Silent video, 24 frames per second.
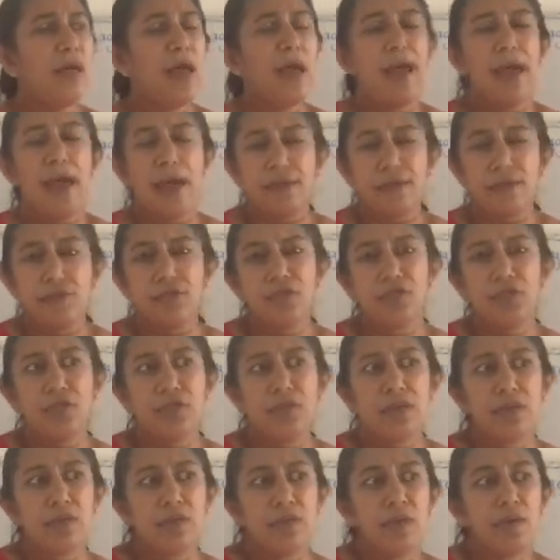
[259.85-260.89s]

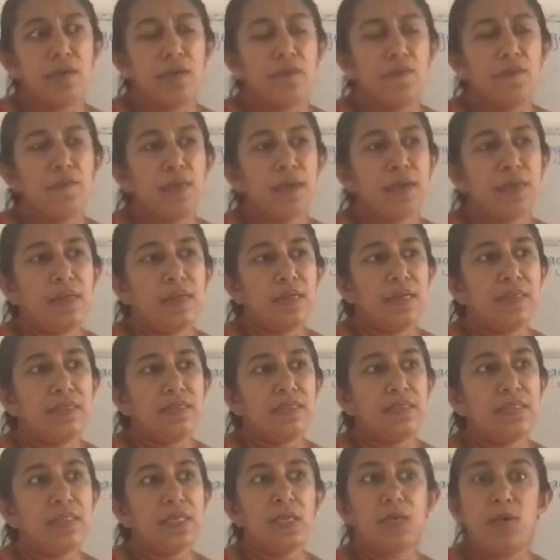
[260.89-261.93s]
action where
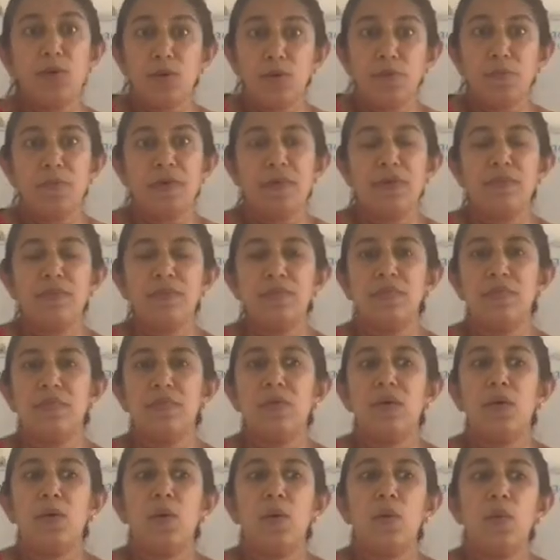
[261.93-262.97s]
these humans
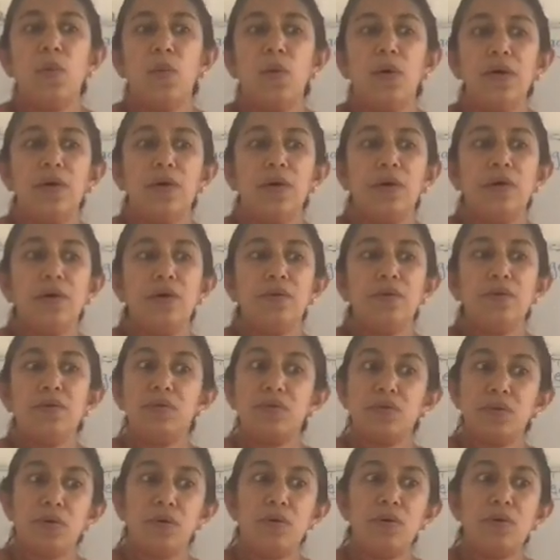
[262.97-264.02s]
were
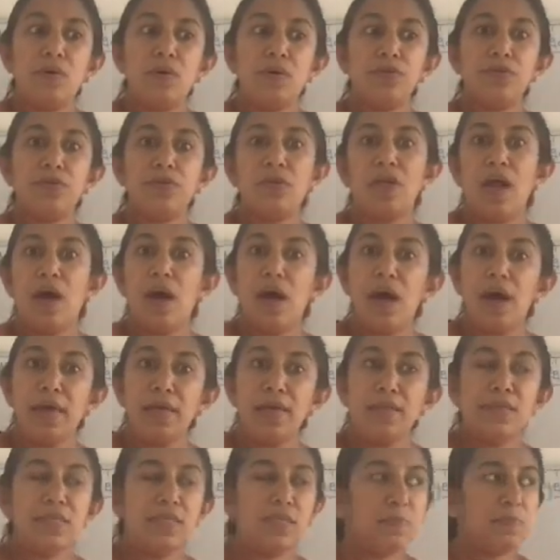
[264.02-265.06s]
sold to the
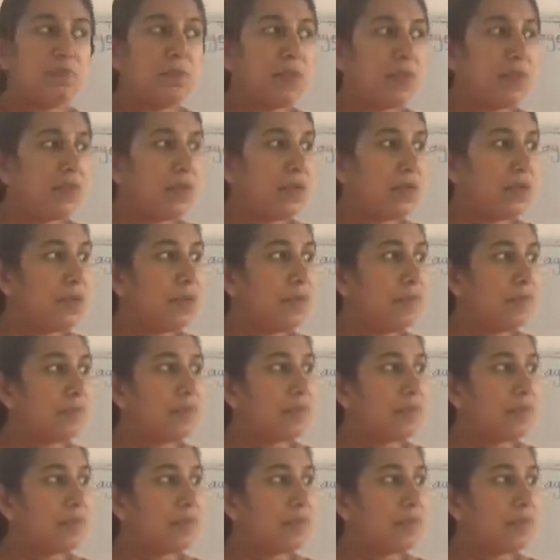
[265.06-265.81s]
highest bidder,